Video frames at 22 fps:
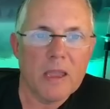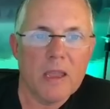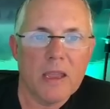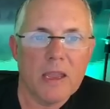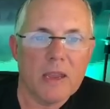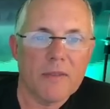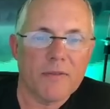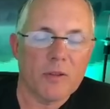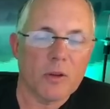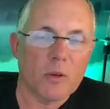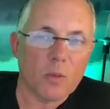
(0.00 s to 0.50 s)

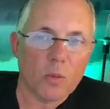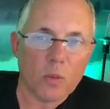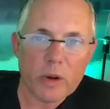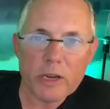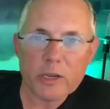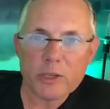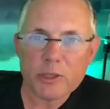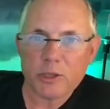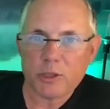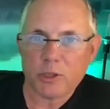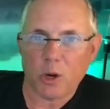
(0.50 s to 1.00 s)
if it
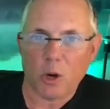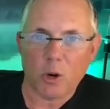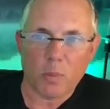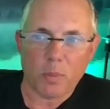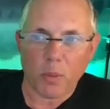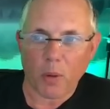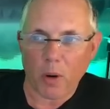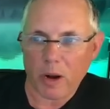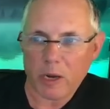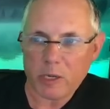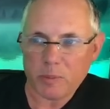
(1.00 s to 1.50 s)
reached certain
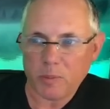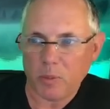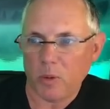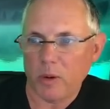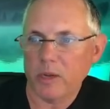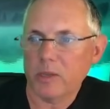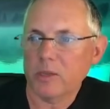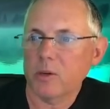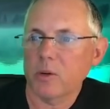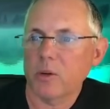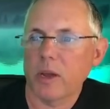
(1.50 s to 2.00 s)
price
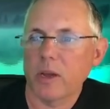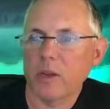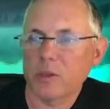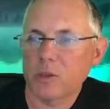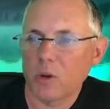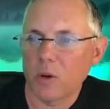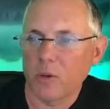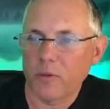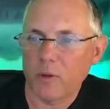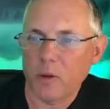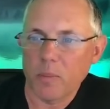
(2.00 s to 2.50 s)
points. Okay.
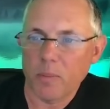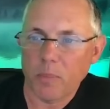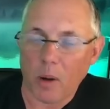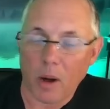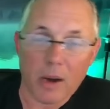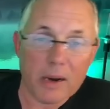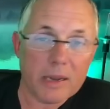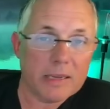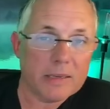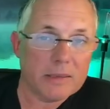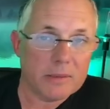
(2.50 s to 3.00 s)
So, if you
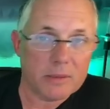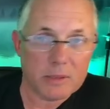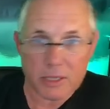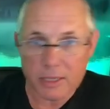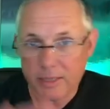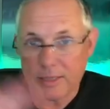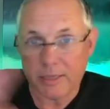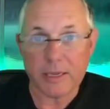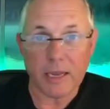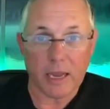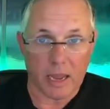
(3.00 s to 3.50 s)
bought it
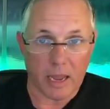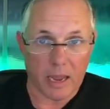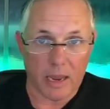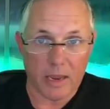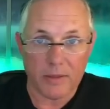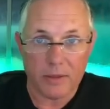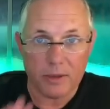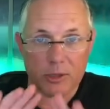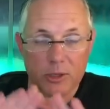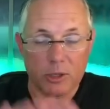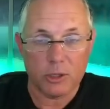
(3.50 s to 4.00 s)
today,
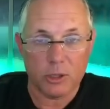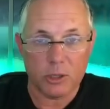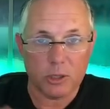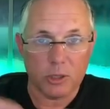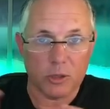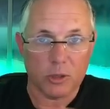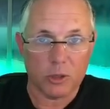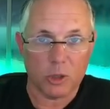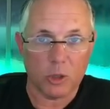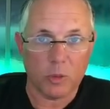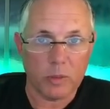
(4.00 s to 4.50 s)
this is just
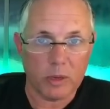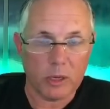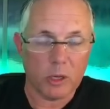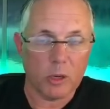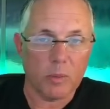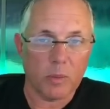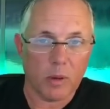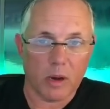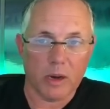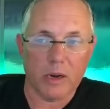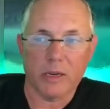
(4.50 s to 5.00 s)
assuming you
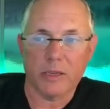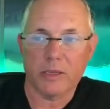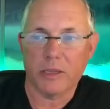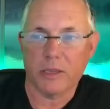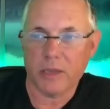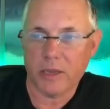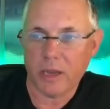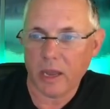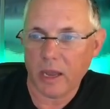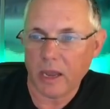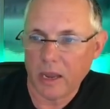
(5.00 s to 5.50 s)
bought it
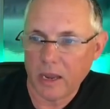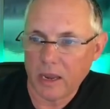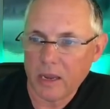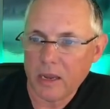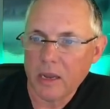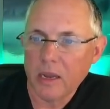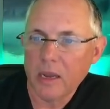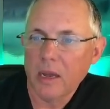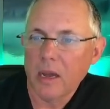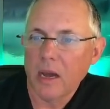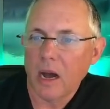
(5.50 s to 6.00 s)
today
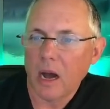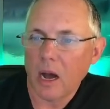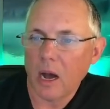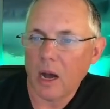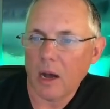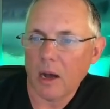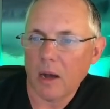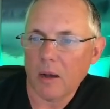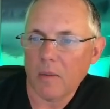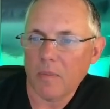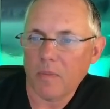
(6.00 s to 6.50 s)

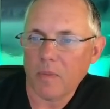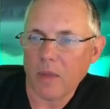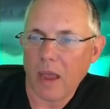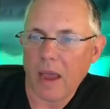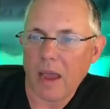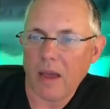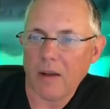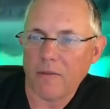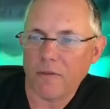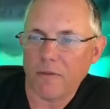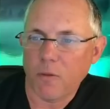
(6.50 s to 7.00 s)
um,
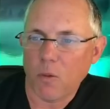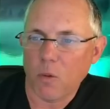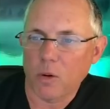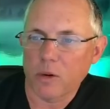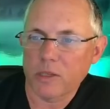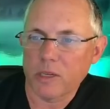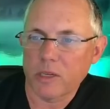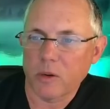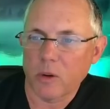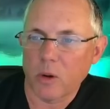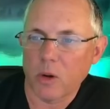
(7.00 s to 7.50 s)
at four
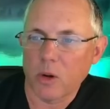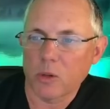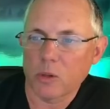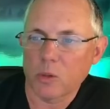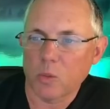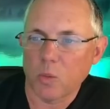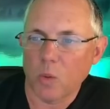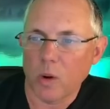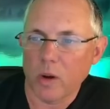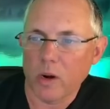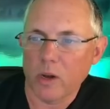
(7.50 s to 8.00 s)
zeros,
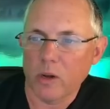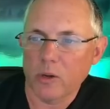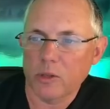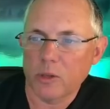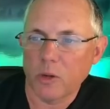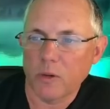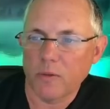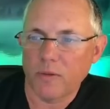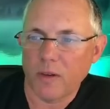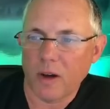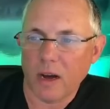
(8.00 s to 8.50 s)

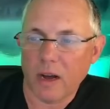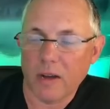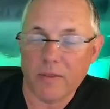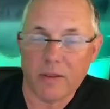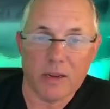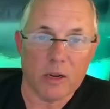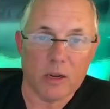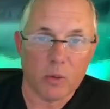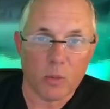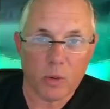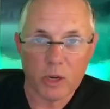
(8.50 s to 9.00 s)
1025, and
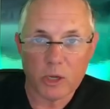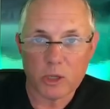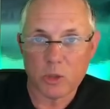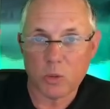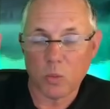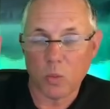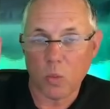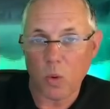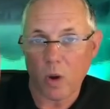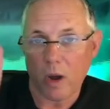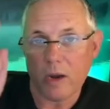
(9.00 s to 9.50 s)
it reached
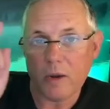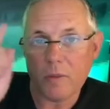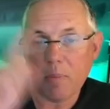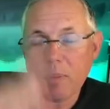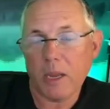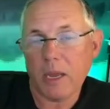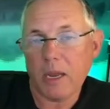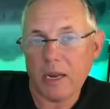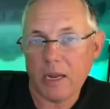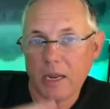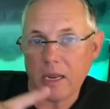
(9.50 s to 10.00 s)
one
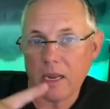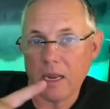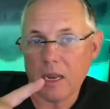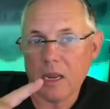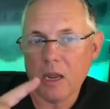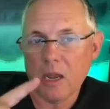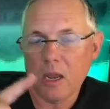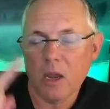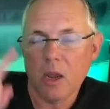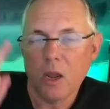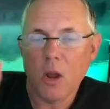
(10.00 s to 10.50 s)
penny
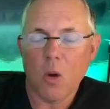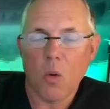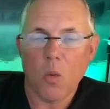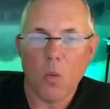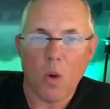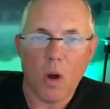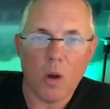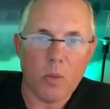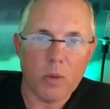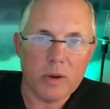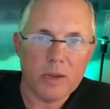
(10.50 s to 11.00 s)

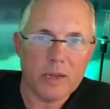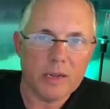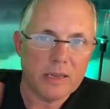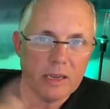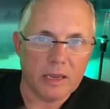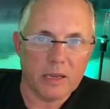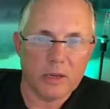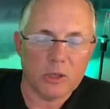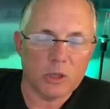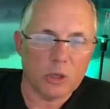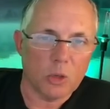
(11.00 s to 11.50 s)
what would it
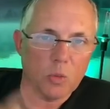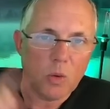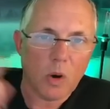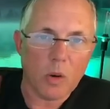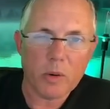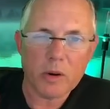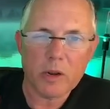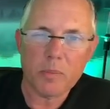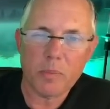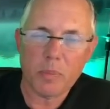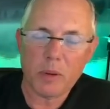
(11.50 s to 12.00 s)
get to? What
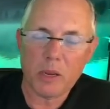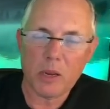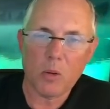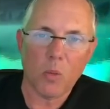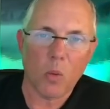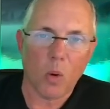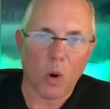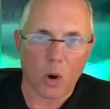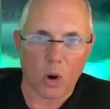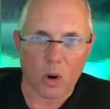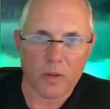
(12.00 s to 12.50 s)
would it be
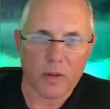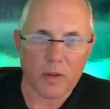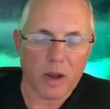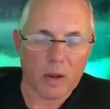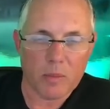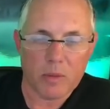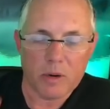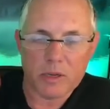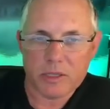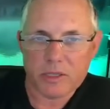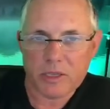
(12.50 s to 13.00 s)
worth? Now, I'm
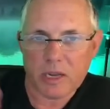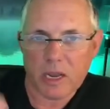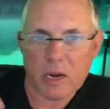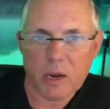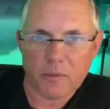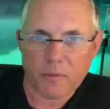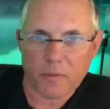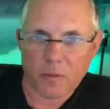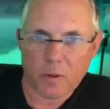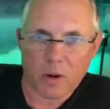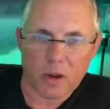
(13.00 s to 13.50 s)
going to state
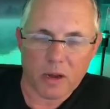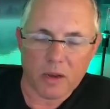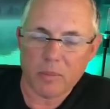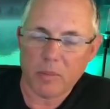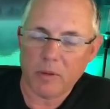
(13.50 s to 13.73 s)
up front